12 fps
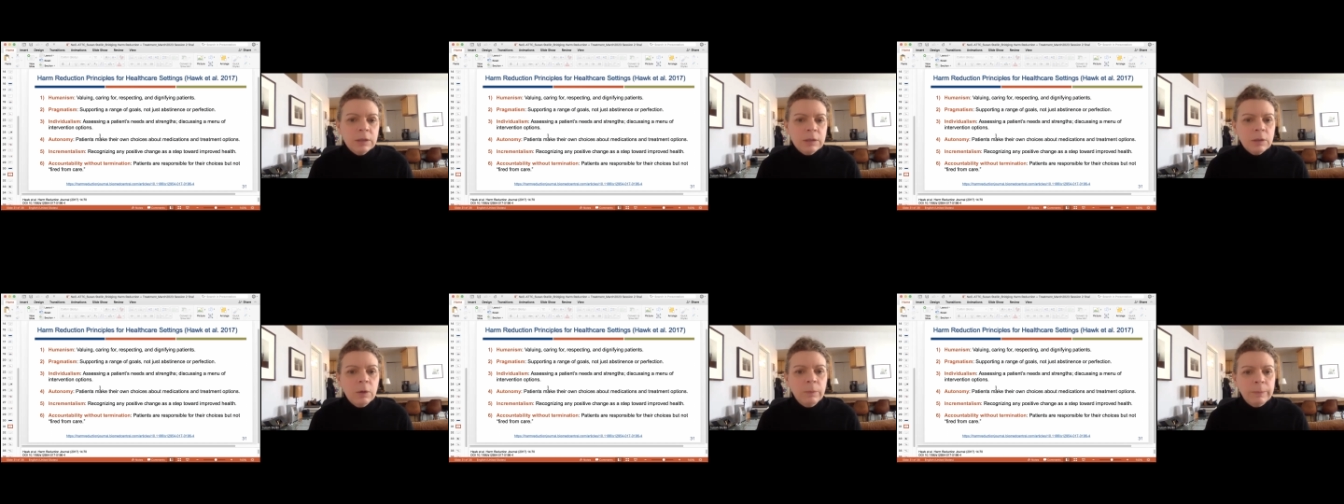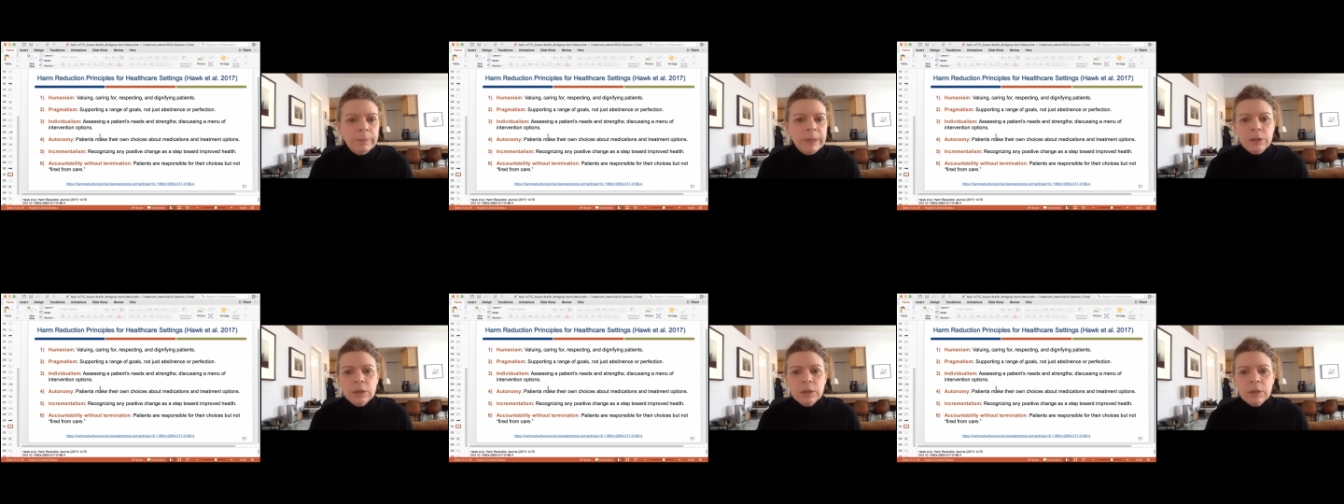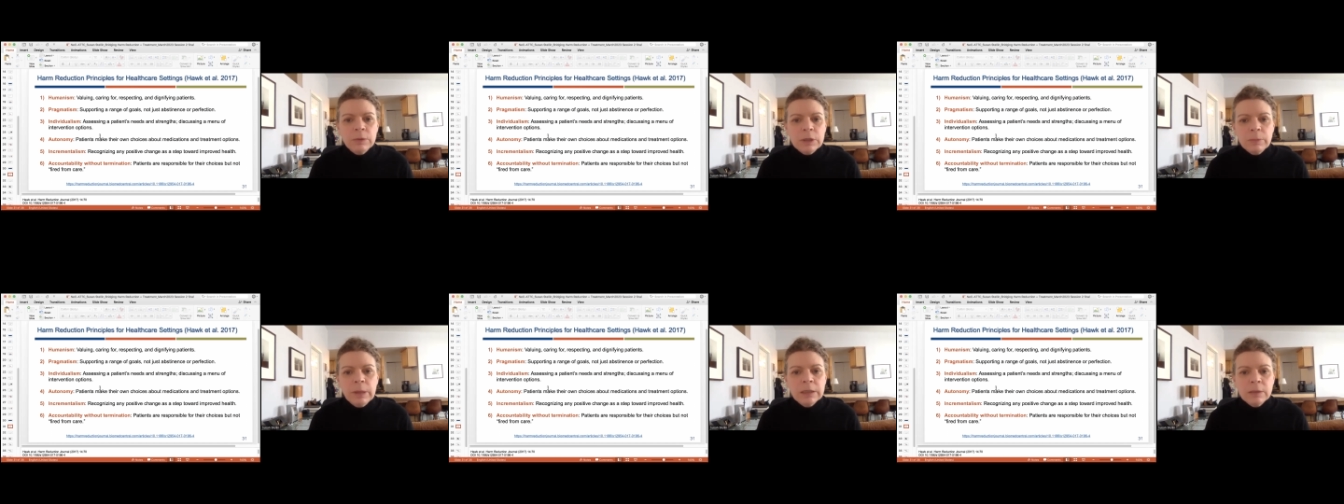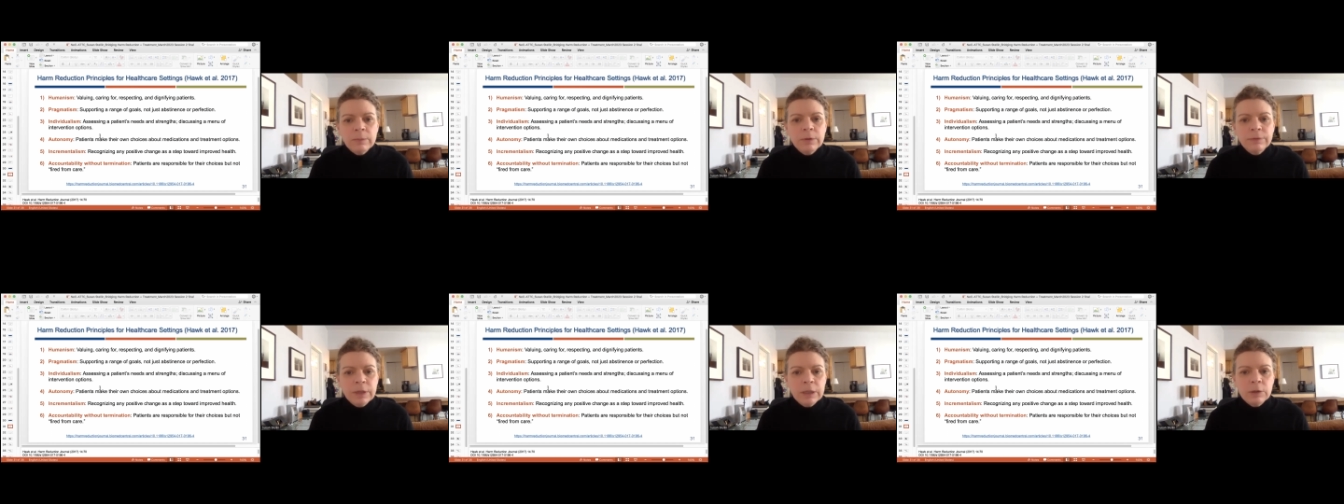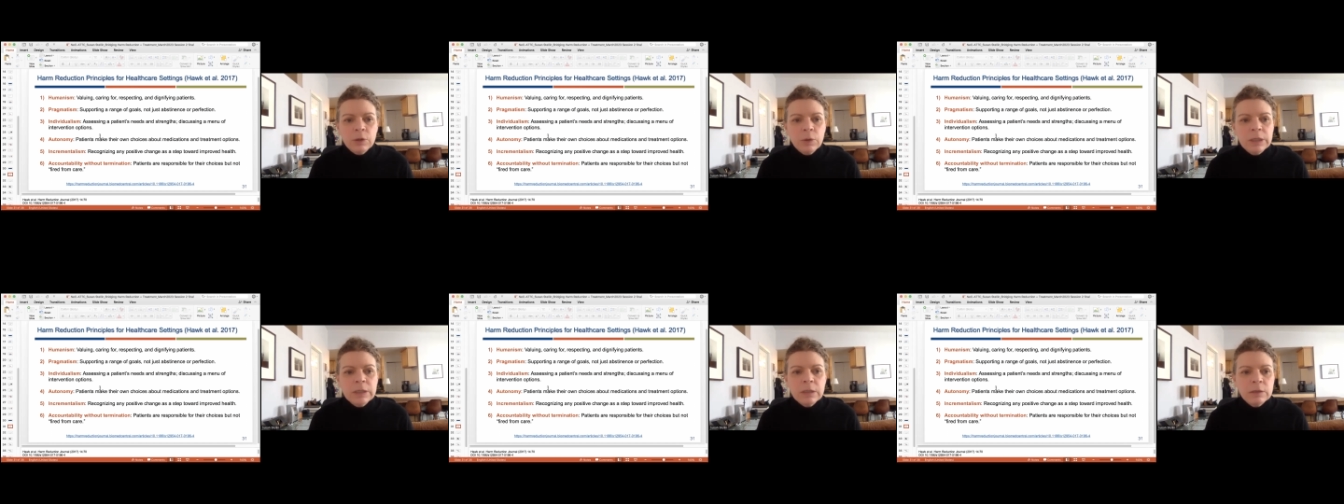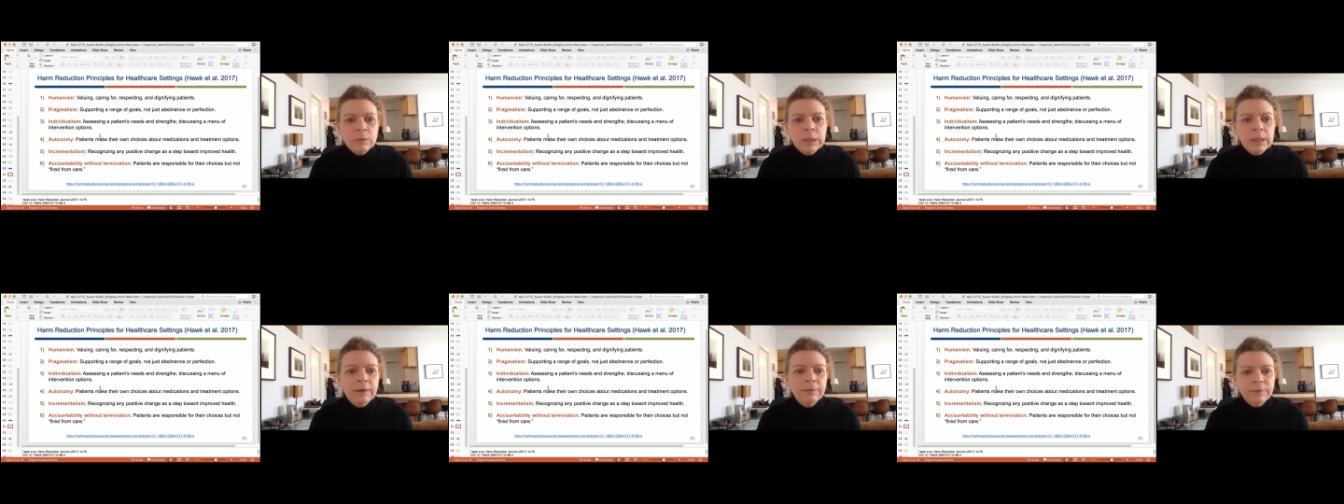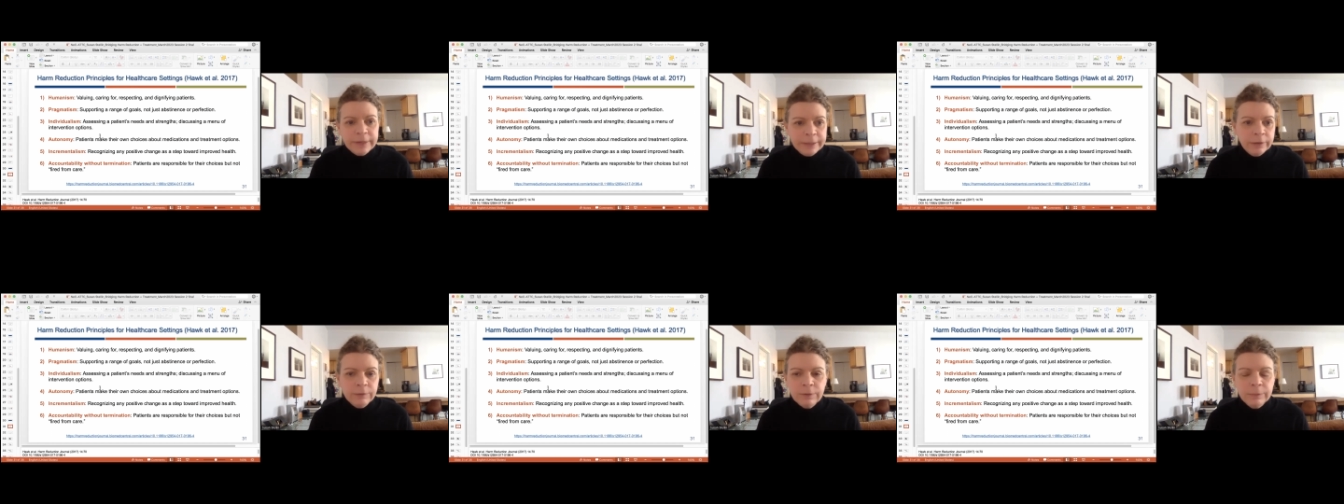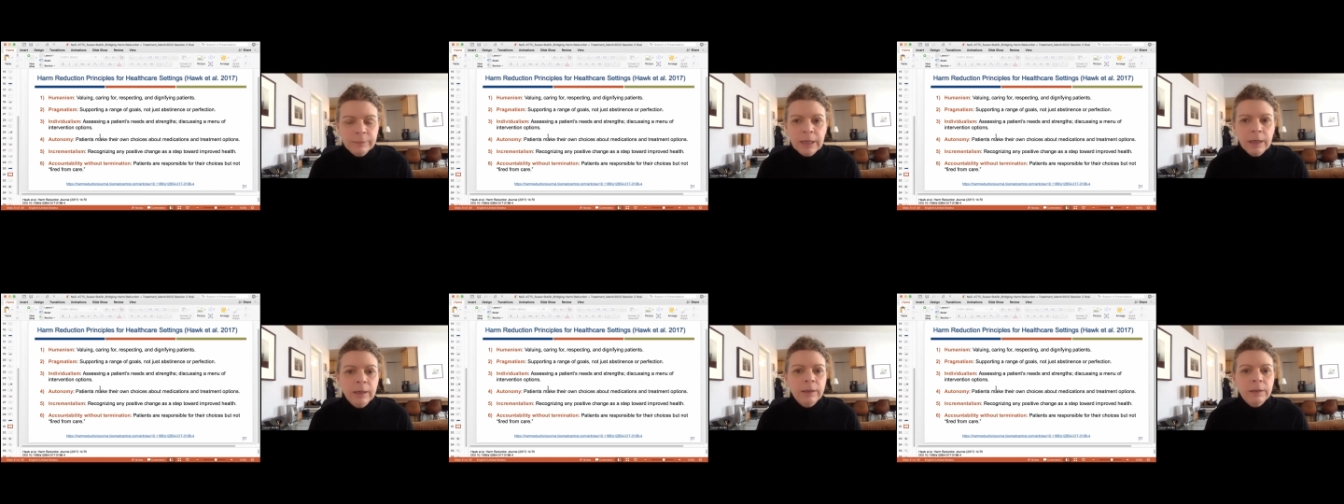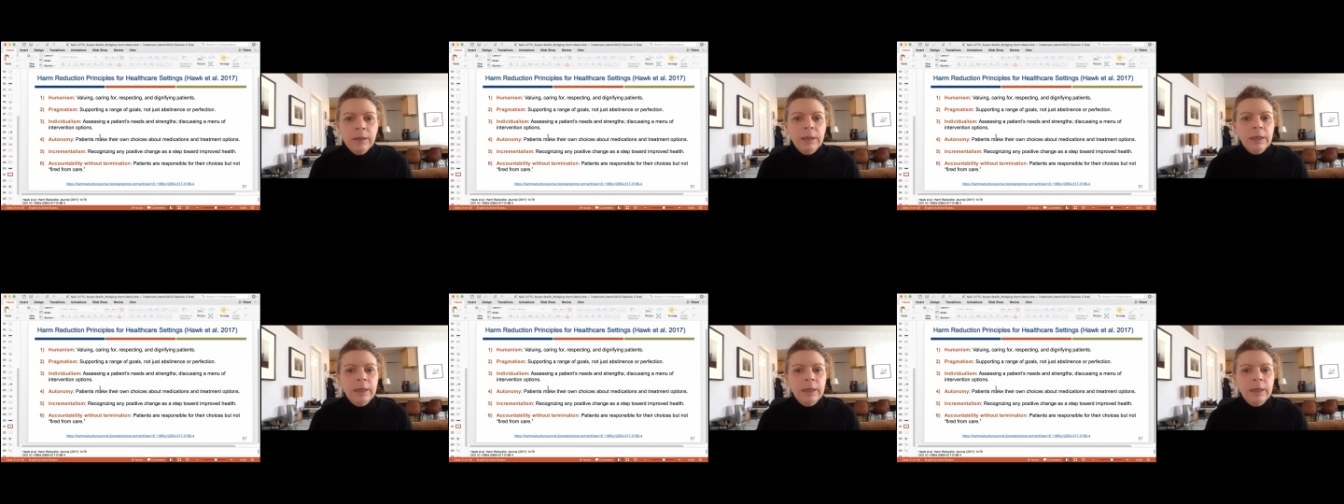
So patients are responsible for their choices, but not fired from care.